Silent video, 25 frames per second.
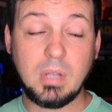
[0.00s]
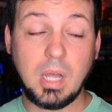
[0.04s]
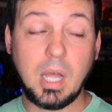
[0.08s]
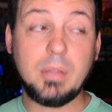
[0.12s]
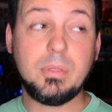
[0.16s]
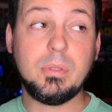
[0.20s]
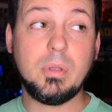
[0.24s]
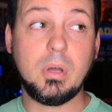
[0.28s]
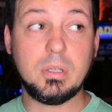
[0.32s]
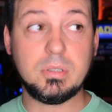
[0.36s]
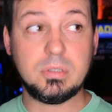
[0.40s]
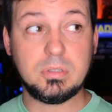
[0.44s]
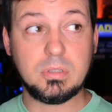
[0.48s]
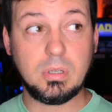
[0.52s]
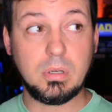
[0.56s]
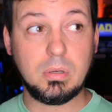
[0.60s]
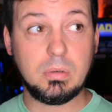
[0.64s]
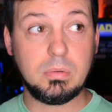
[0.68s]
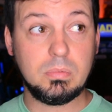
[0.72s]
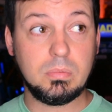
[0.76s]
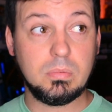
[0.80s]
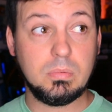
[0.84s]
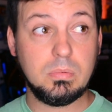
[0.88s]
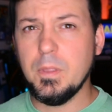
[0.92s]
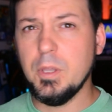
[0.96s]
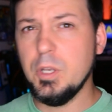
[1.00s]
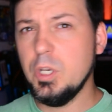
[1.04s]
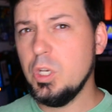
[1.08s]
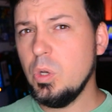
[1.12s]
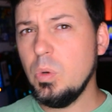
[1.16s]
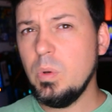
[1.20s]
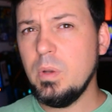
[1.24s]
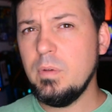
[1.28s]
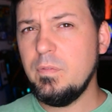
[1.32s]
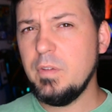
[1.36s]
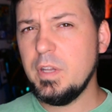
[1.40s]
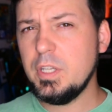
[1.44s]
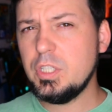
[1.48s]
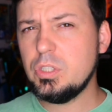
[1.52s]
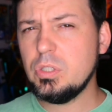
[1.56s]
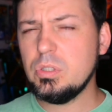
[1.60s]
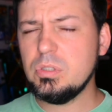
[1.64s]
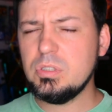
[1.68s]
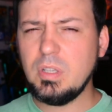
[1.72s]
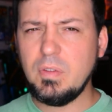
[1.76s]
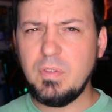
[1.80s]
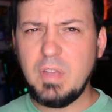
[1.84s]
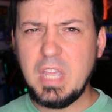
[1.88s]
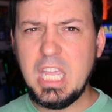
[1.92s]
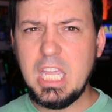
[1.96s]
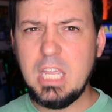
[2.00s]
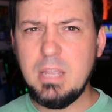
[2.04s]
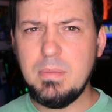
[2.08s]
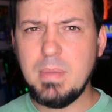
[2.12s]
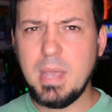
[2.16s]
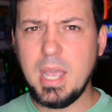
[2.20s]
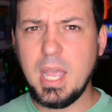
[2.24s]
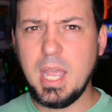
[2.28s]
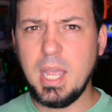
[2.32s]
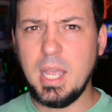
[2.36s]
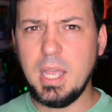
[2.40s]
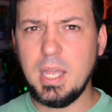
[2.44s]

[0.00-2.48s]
I thought so. The New Adventures of He-Man.